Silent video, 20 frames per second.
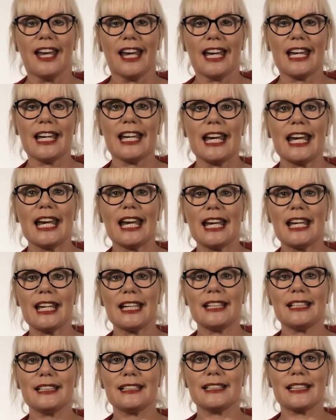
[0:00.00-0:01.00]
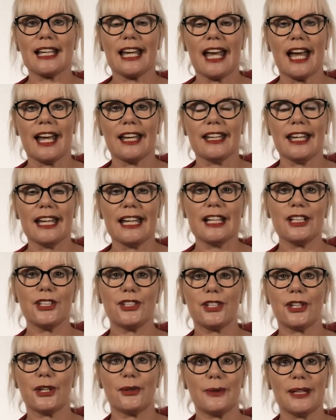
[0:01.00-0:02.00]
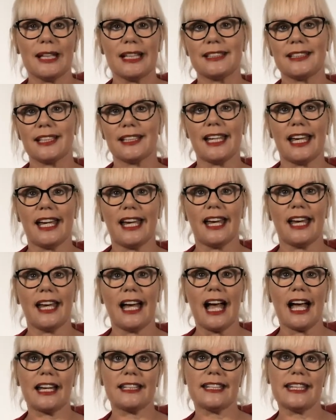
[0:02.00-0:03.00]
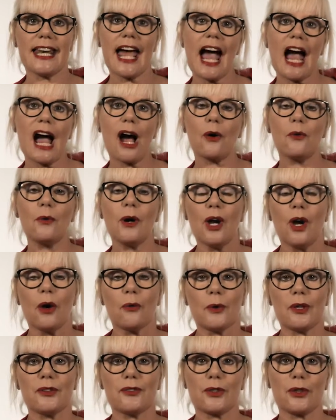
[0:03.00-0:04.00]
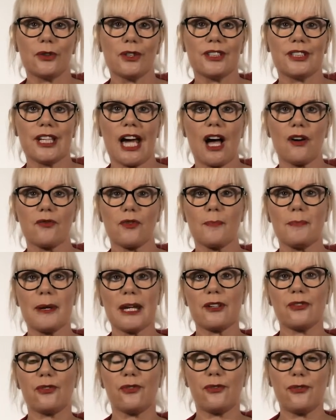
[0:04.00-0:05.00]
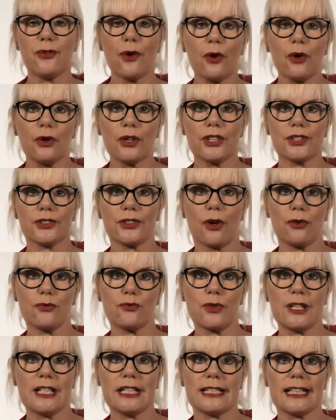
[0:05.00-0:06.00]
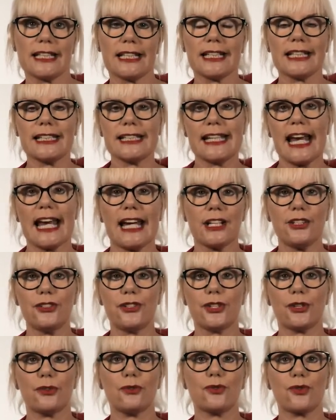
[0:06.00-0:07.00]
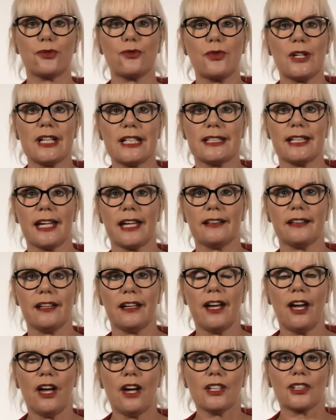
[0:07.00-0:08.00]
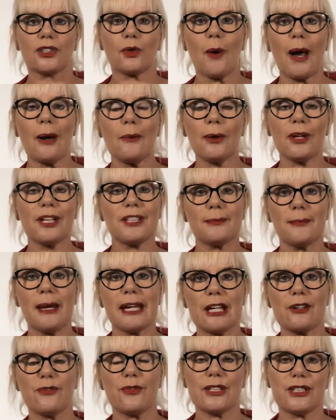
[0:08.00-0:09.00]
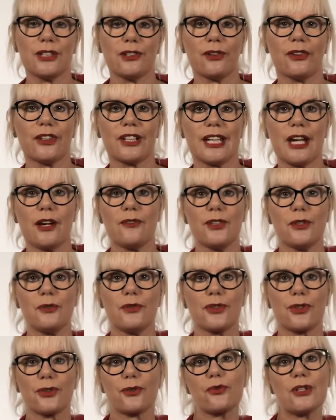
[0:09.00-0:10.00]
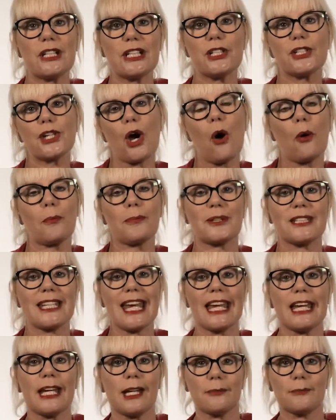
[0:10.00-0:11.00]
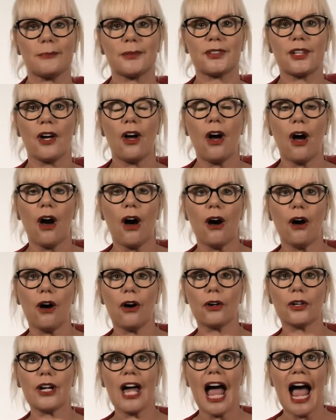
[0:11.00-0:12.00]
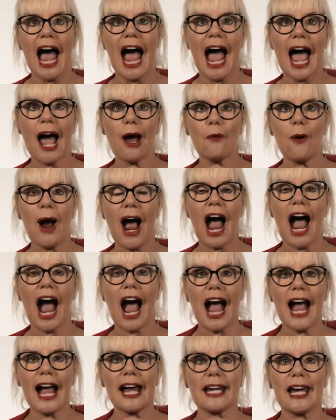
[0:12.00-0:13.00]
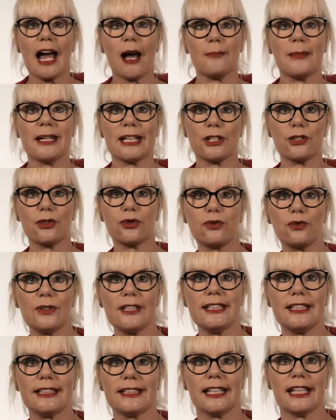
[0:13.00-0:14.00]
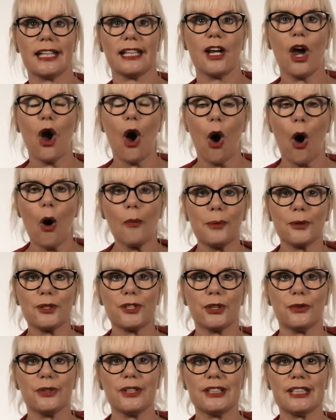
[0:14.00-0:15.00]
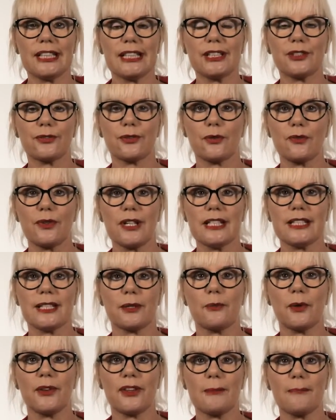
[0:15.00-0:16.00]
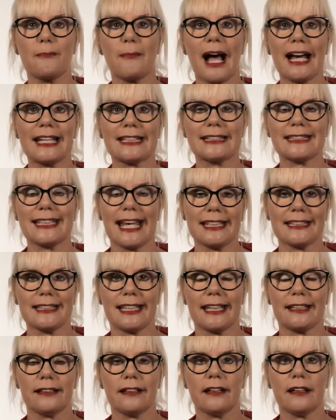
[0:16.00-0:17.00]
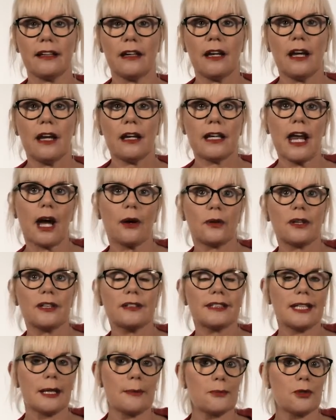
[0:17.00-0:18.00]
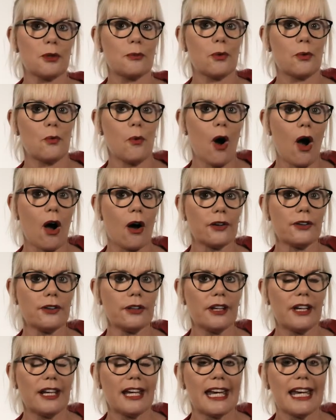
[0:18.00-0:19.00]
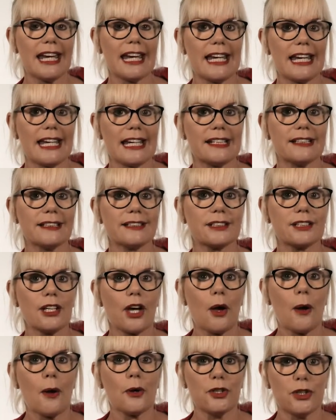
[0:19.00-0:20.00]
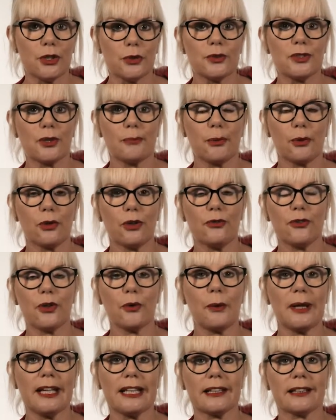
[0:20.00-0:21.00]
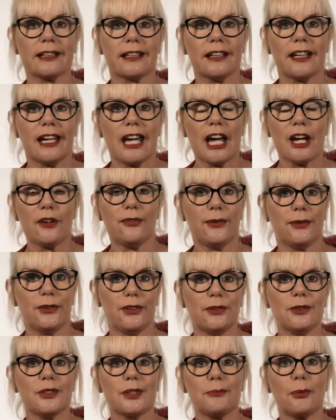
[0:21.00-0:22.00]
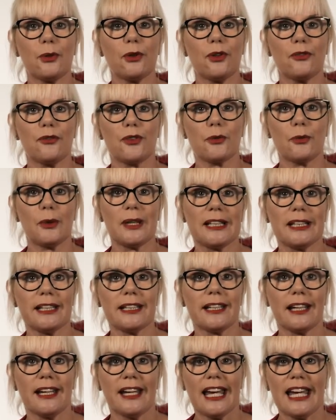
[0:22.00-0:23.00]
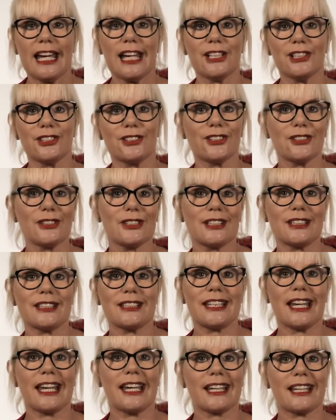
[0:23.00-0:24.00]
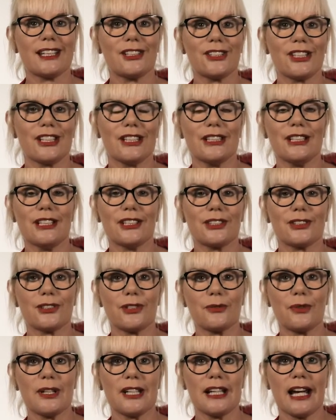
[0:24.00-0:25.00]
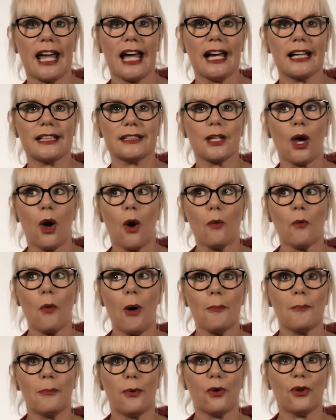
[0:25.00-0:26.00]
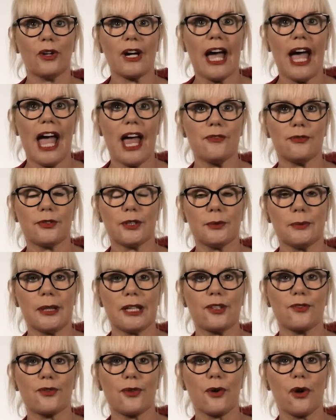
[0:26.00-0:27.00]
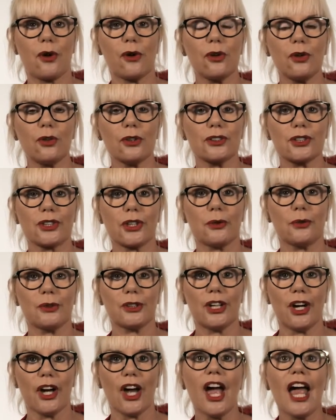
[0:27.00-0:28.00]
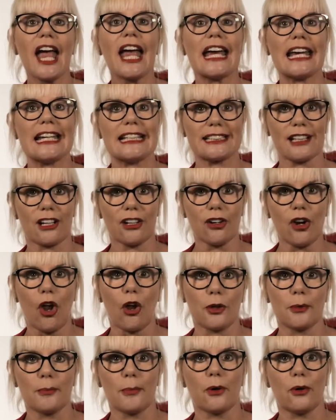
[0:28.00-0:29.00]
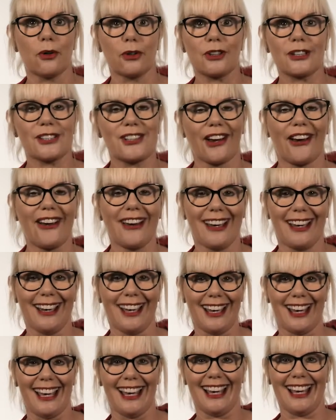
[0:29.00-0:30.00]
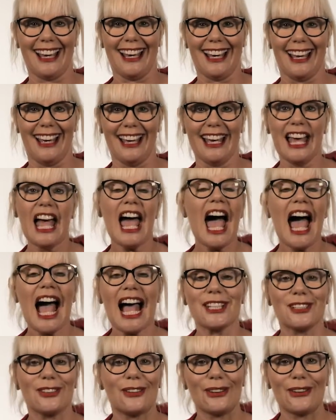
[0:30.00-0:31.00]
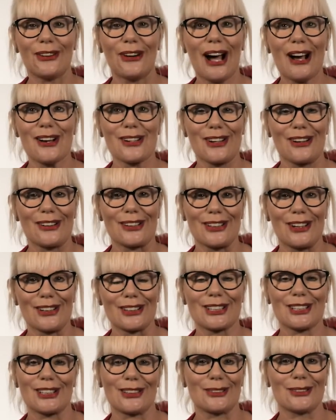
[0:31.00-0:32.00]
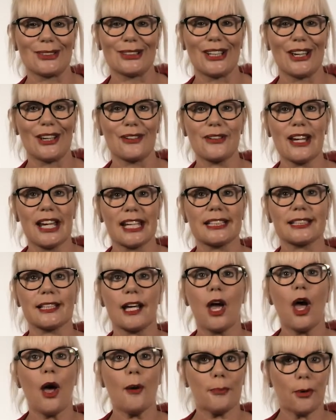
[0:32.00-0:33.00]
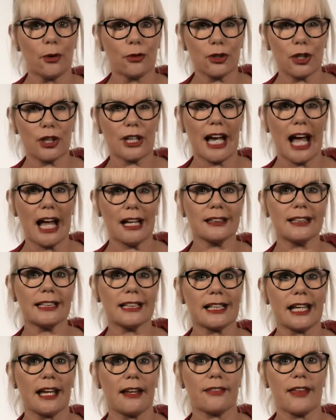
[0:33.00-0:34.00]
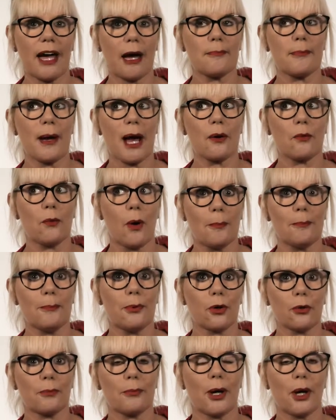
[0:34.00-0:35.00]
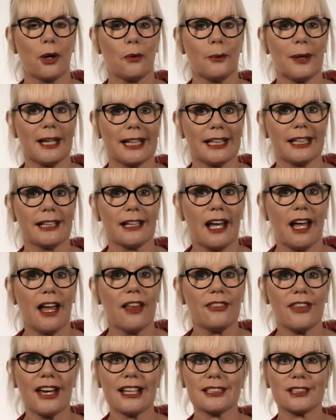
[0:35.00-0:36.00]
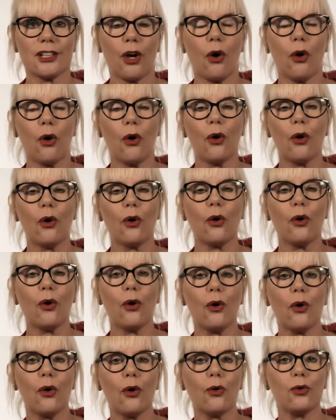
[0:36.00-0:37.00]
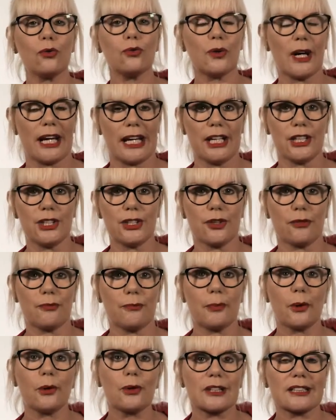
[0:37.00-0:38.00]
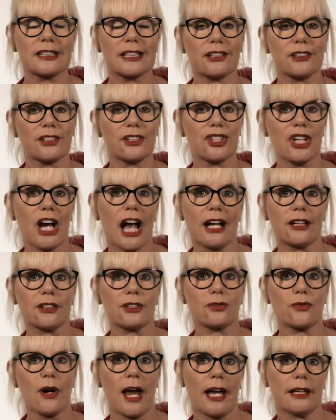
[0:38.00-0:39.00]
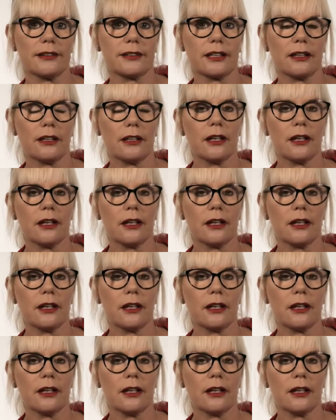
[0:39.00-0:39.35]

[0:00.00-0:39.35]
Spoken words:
It is an issue, isn't it? And now we're going to have a big focus on reading and getting children reading. So I wanted to make a video that gave you three top tips on how I am increasing opportunities for reading within my setting. Now, tip number one is use a book of the week. If you use a book of the week, it doesn't take a genius to realise one book every week for a whole school year is a lot of books. I don't know how long your school year is, but calculate that by one book per week. That's a whole range of books that the child's read.